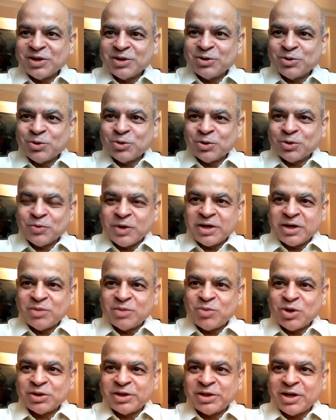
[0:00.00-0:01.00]
You don't worry
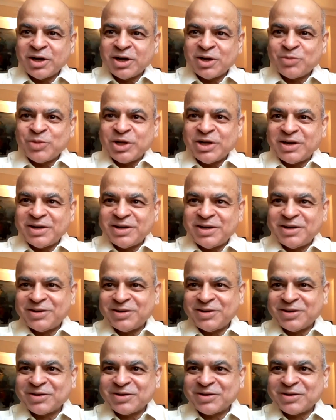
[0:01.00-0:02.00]
about the RBI.
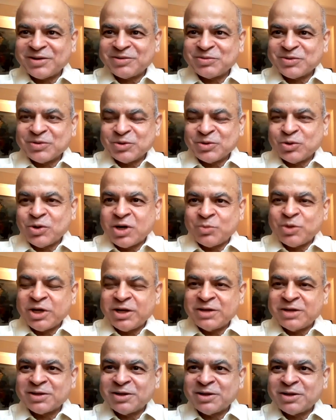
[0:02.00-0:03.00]
So
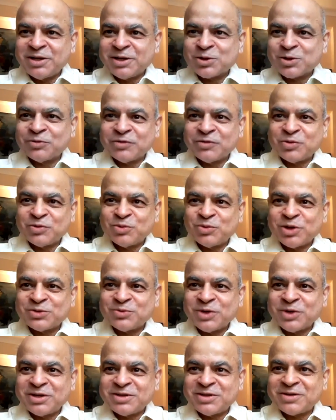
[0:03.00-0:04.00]
RBI is the least of everybody's
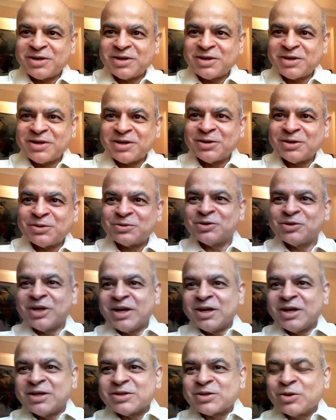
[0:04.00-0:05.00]
worries right now.
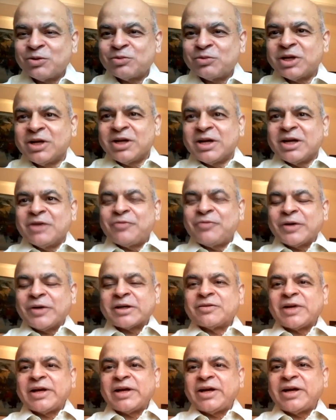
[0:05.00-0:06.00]
So
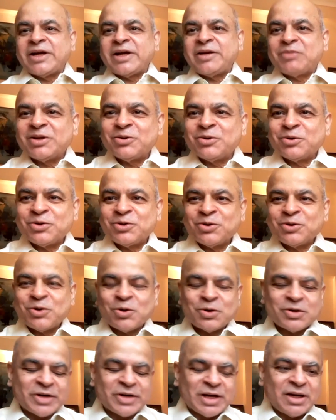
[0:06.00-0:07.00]
effectively, you
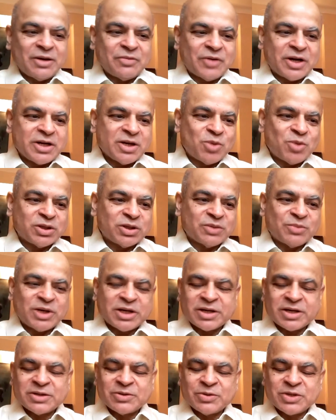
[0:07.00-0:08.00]
don't really worry about the
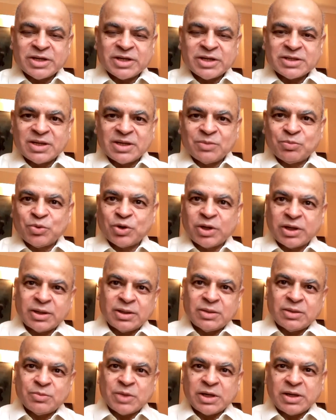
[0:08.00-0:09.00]
markets. You just keep putting
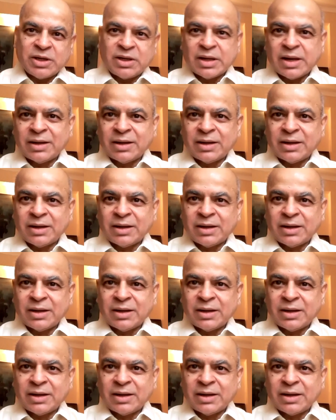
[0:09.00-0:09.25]
in the money.